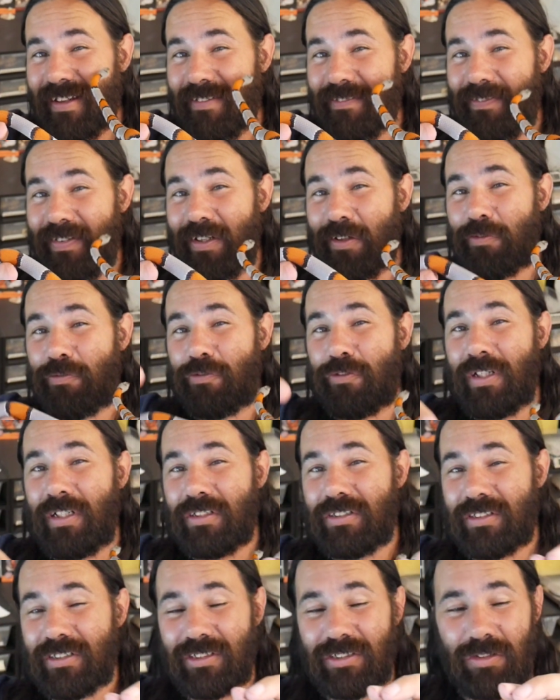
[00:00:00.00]
feel free to
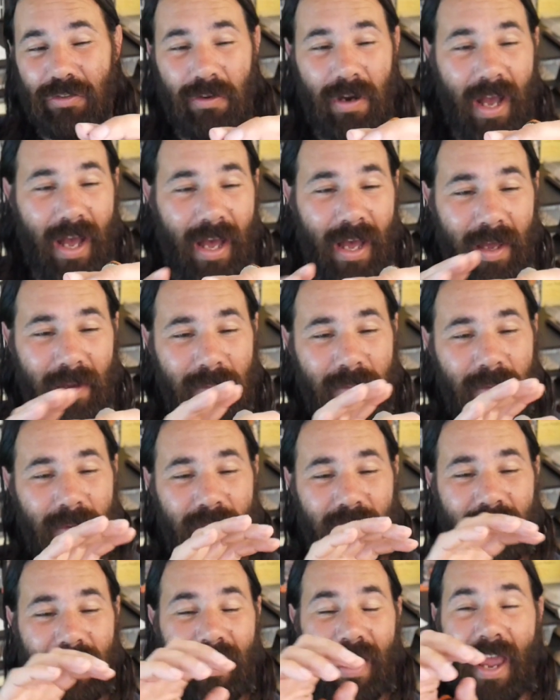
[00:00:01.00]
subscribe.
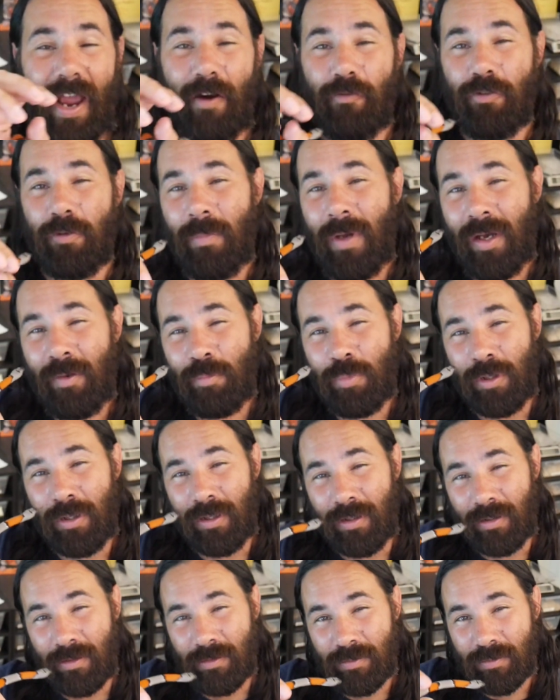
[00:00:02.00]
And remember,
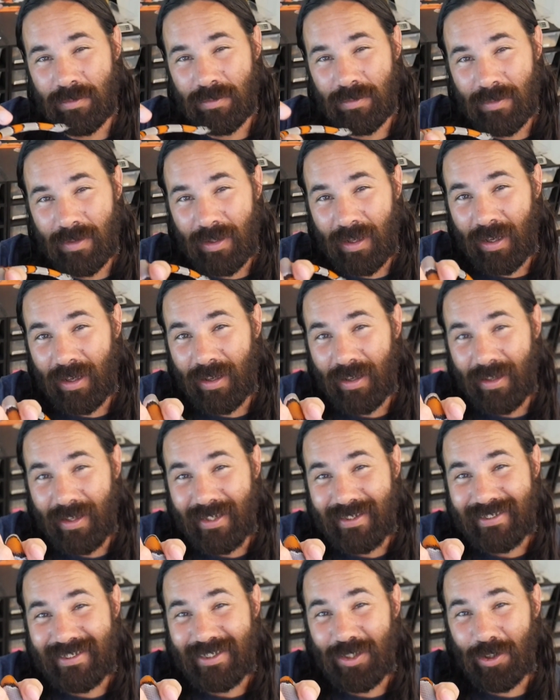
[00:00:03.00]

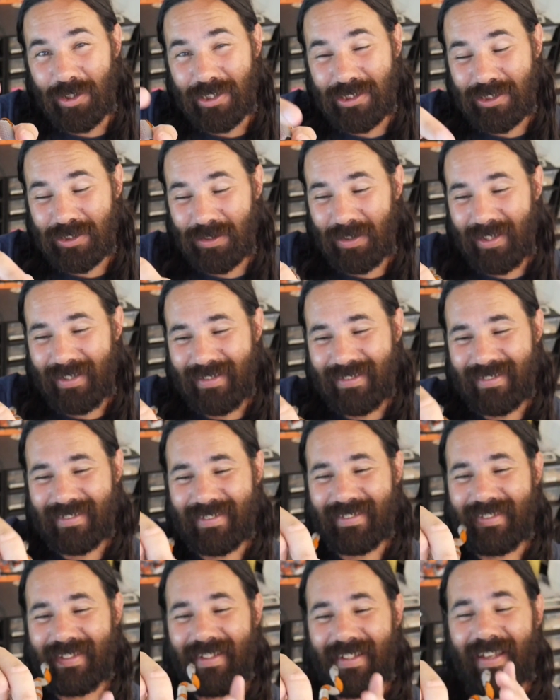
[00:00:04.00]
it's your
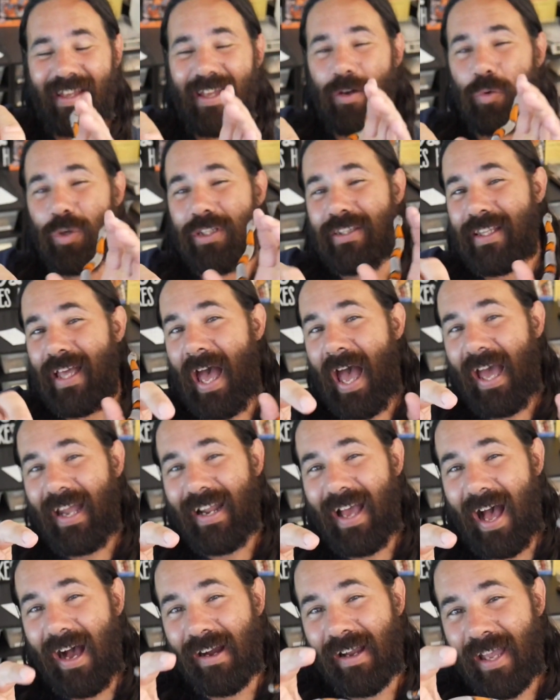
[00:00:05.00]
choice. With that,
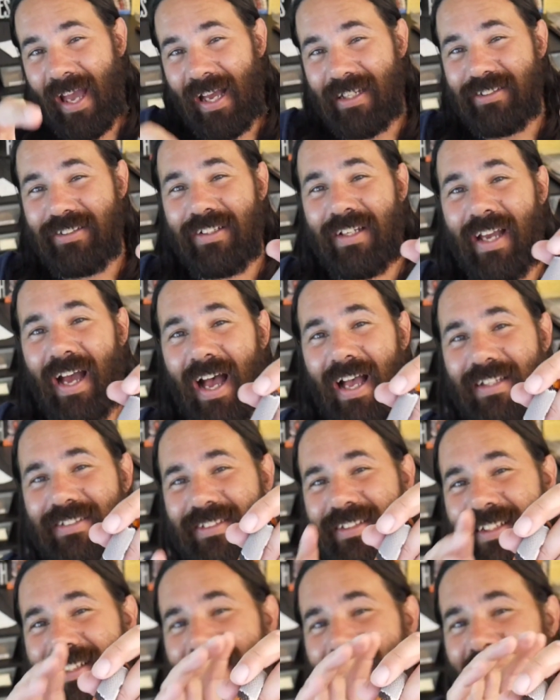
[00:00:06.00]
I'll catch you guys in
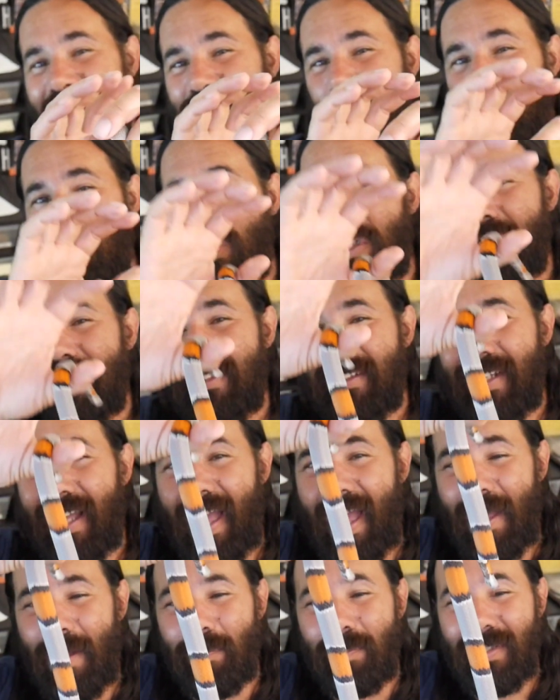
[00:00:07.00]
the next one
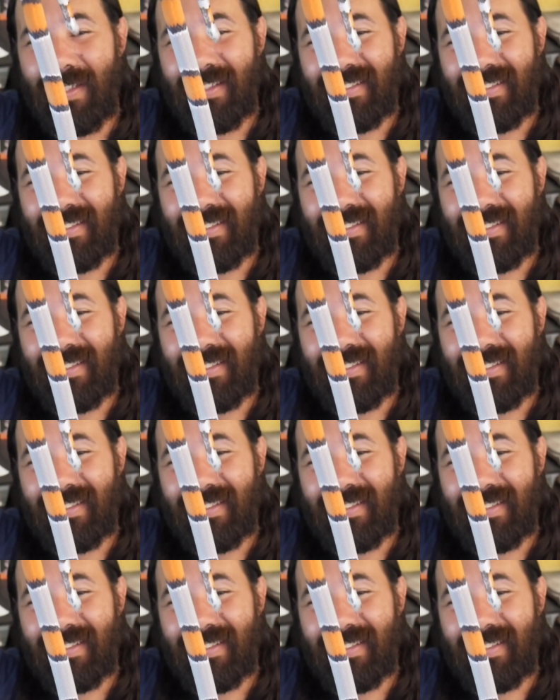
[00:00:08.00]
and be